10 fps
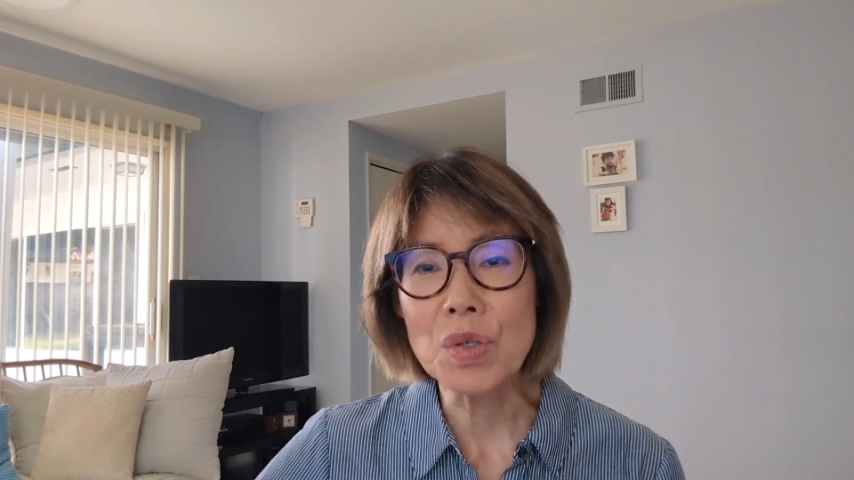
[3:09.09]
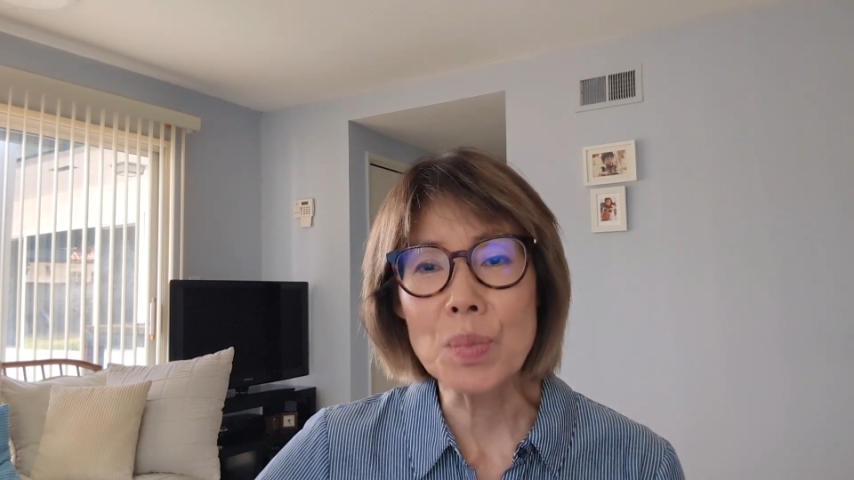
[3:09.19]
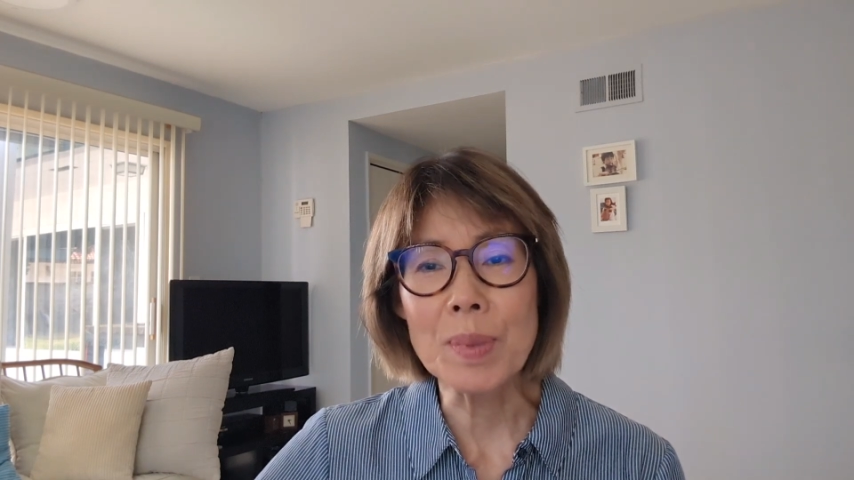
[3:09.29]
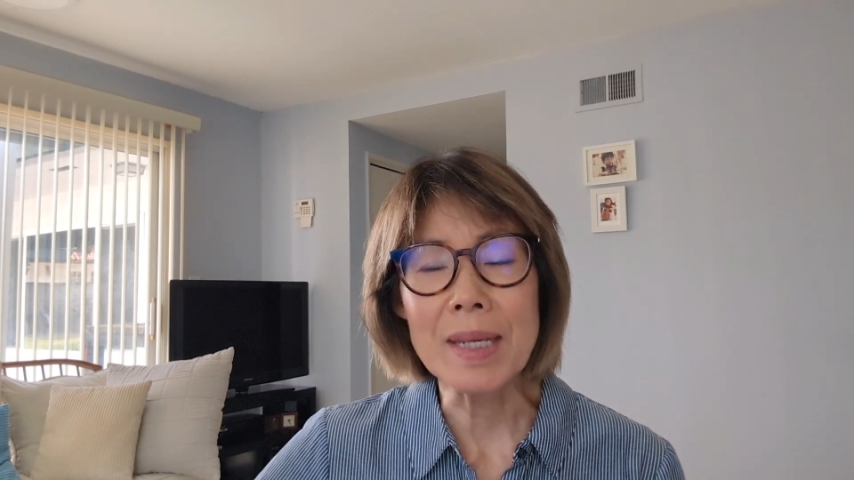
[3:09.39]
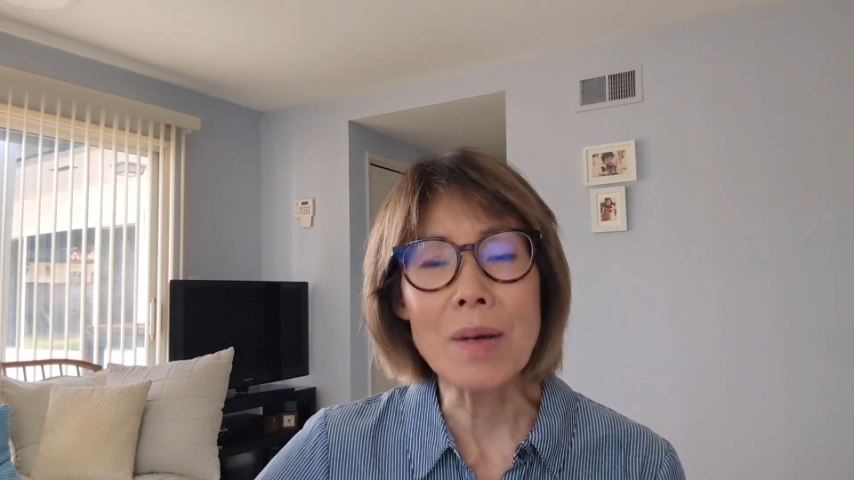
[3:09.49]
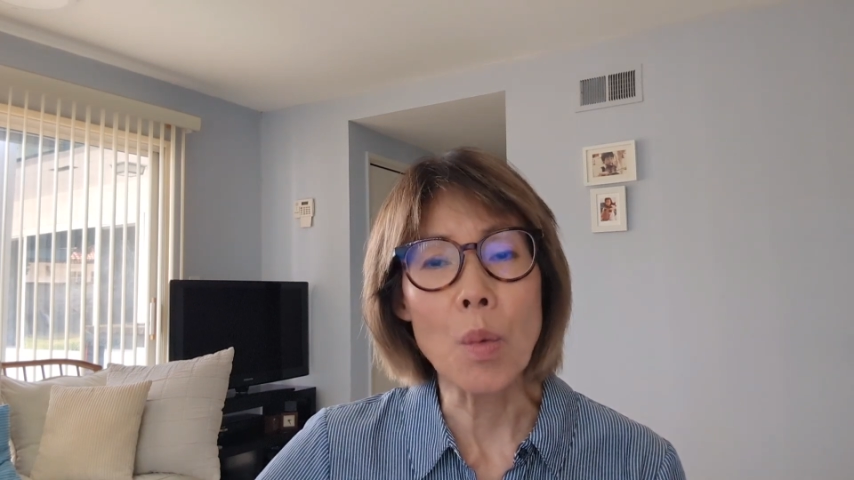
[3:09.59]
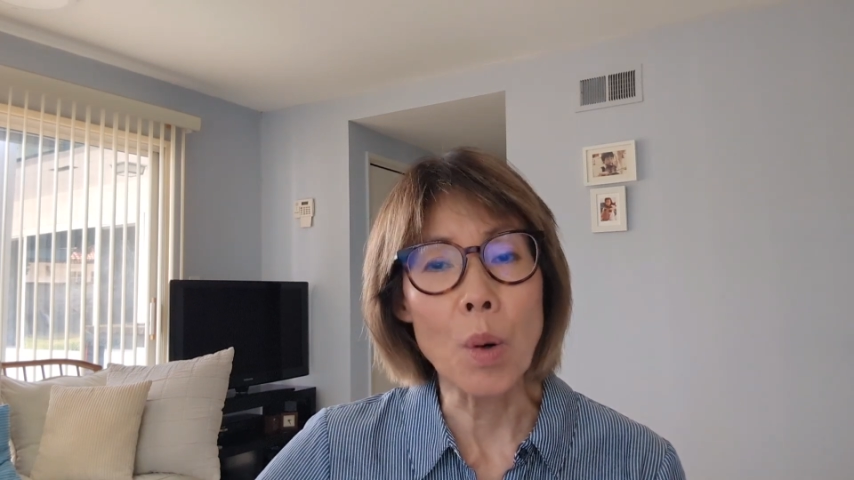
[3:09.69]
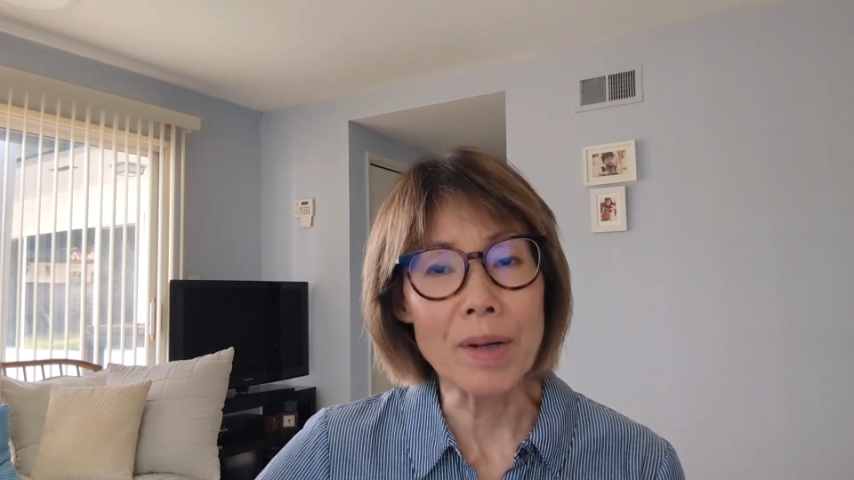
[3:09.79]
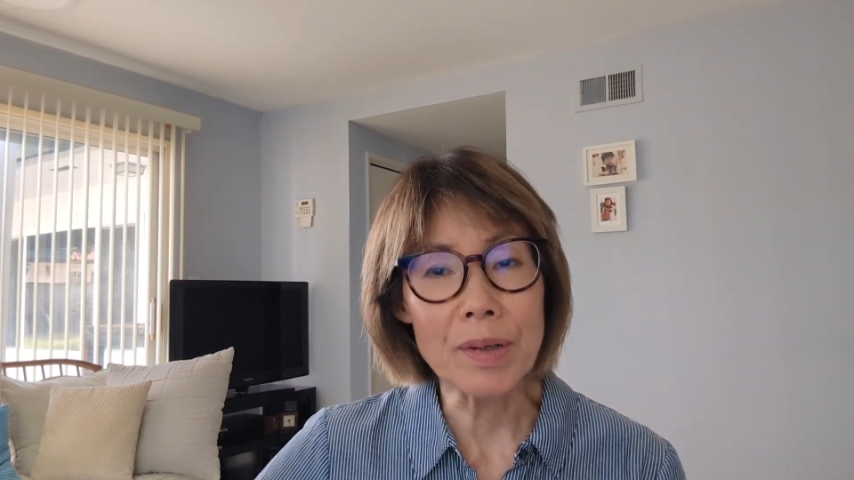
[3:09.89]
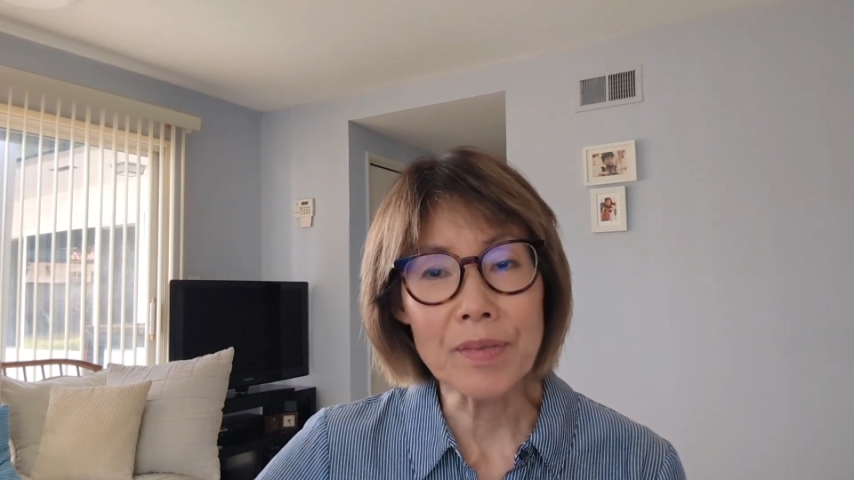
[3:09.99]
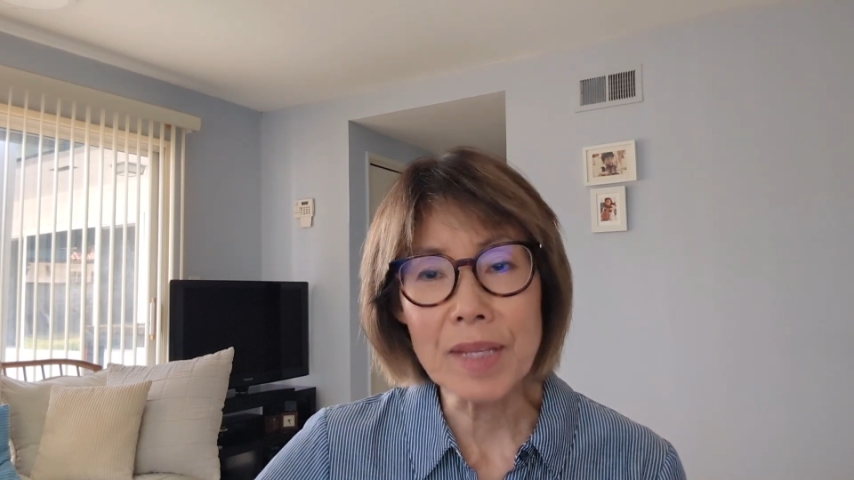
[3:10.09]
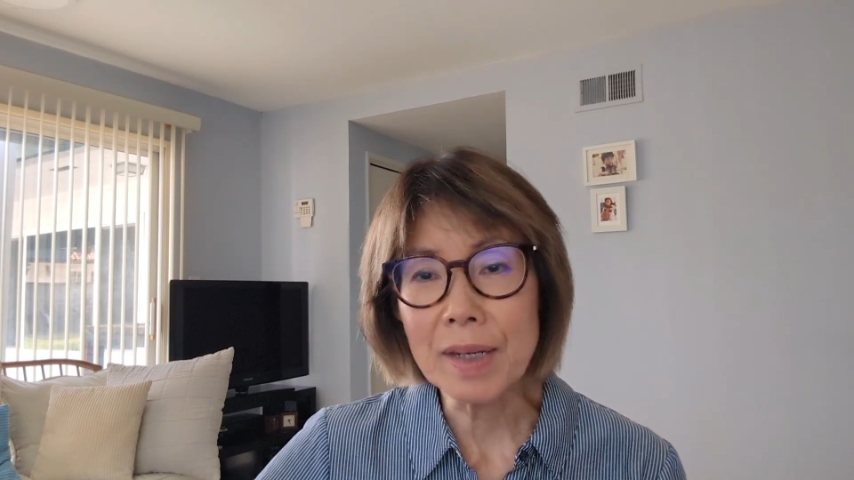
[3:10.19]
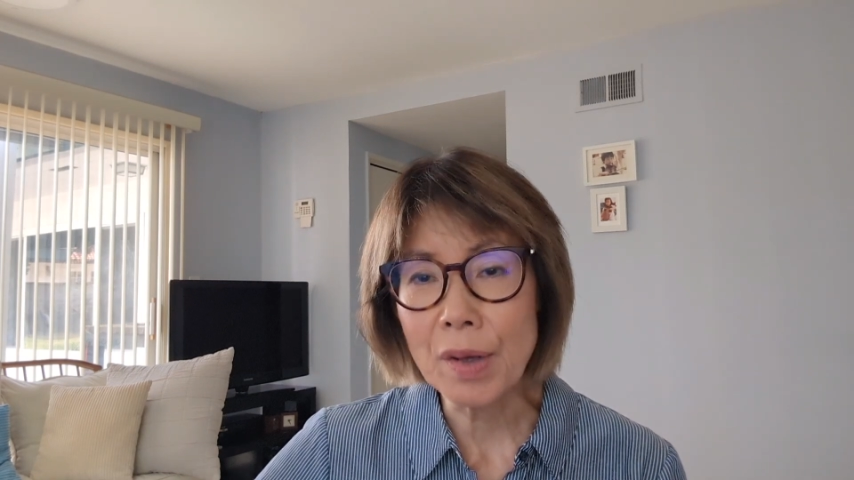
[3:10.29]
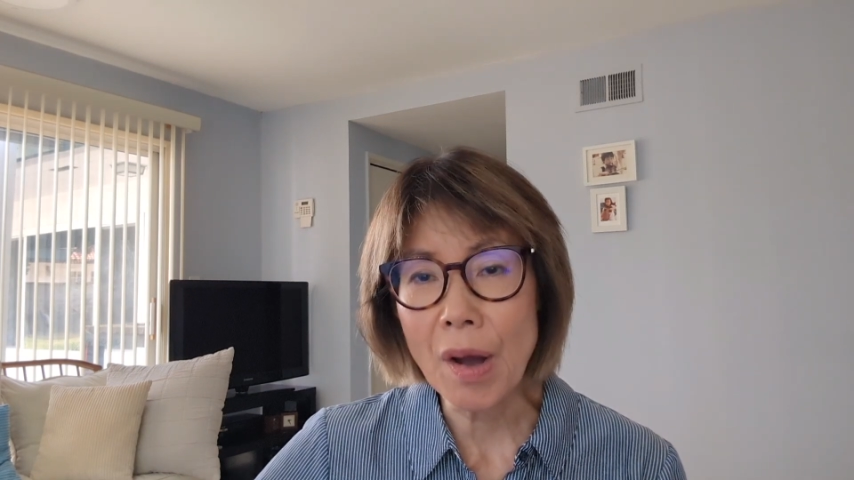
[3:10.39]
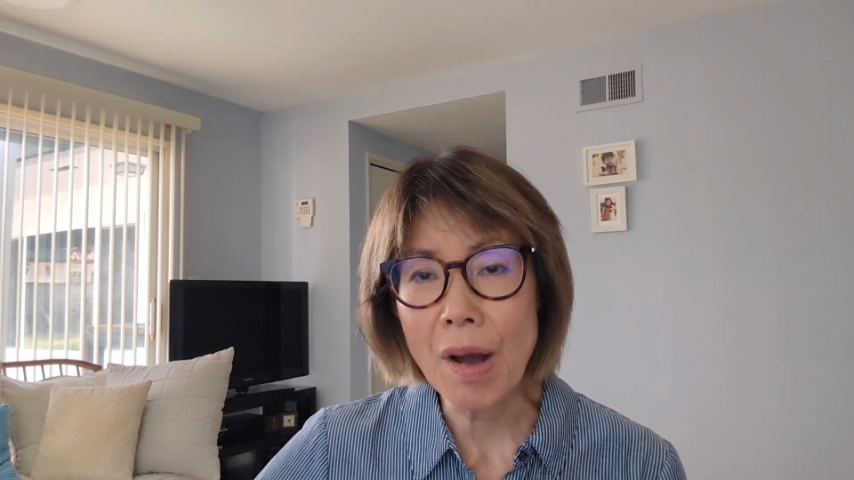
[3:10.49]
to be one of
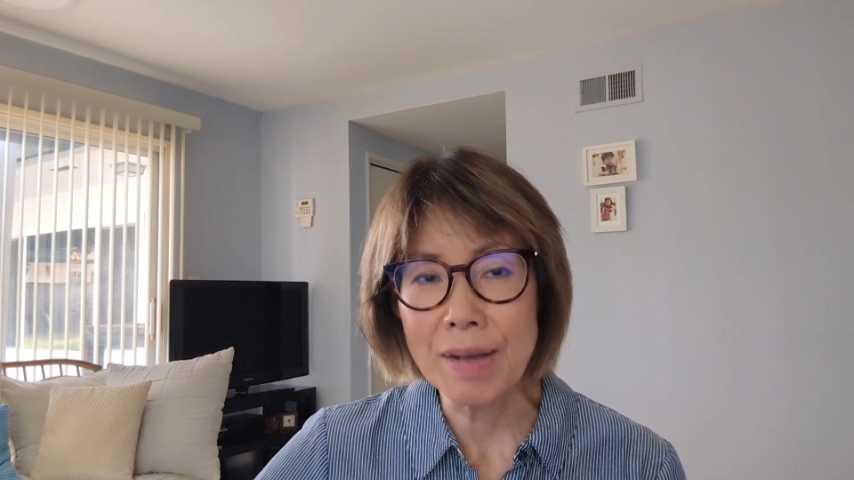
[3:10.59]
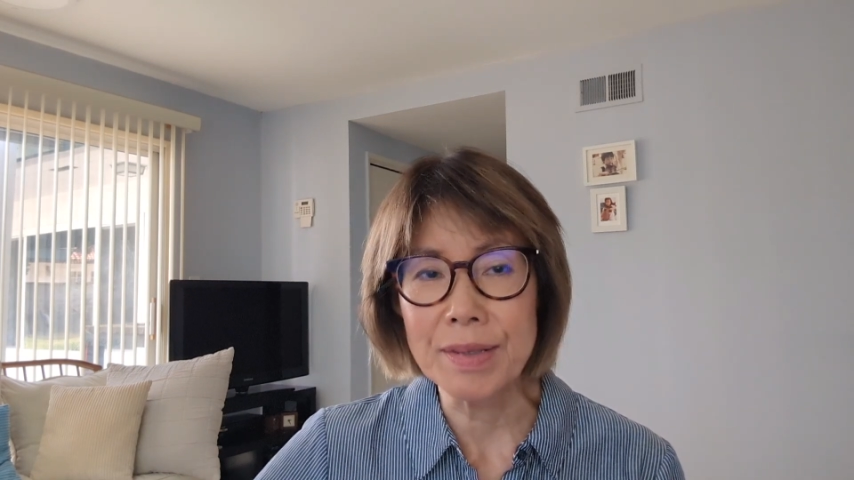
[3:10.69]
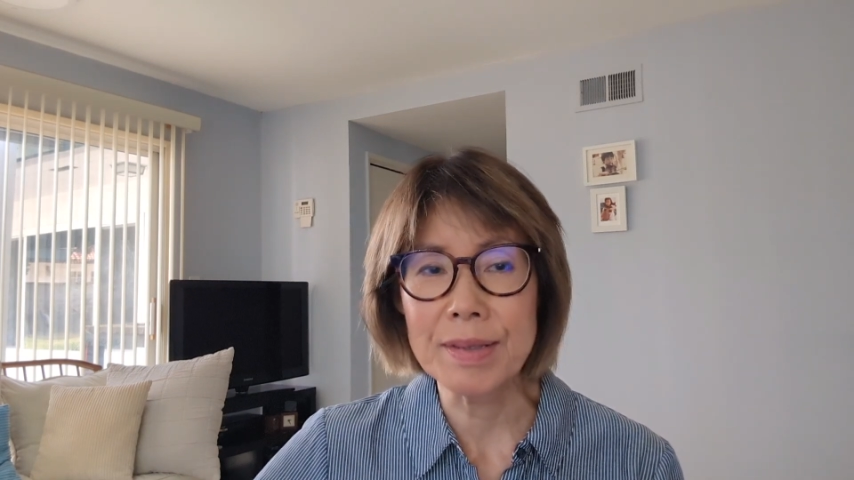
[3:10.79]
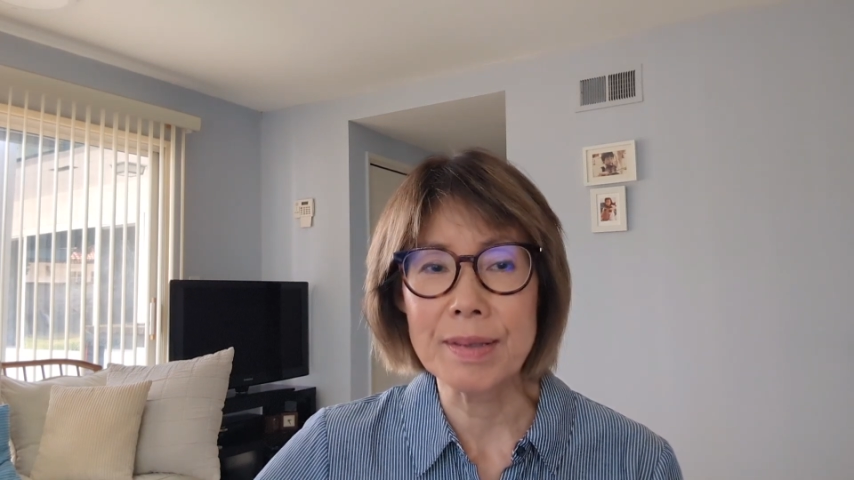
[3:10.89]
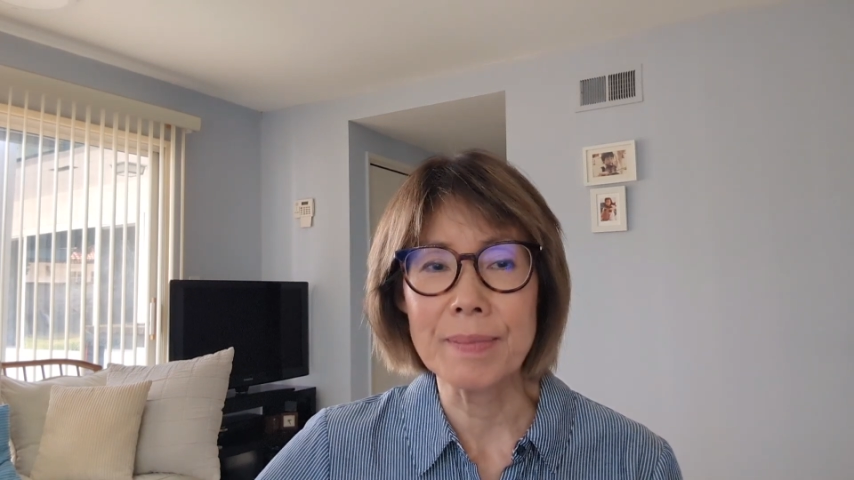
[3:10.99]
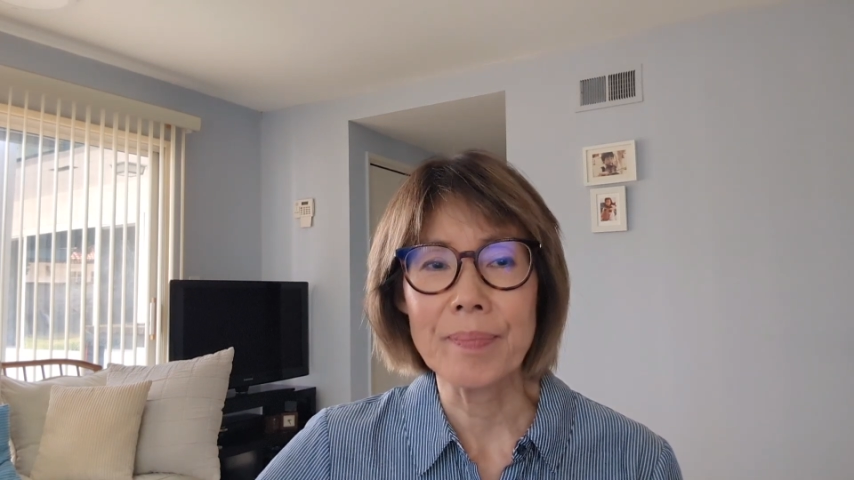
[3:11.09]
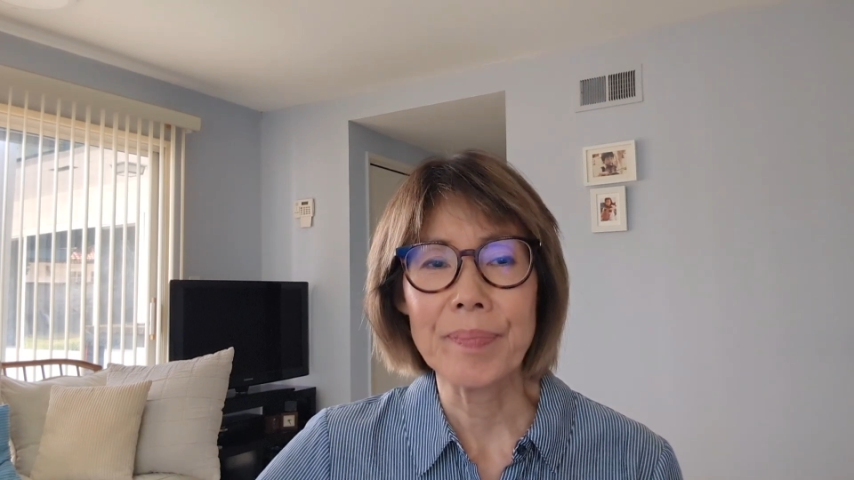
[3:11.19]
their gods.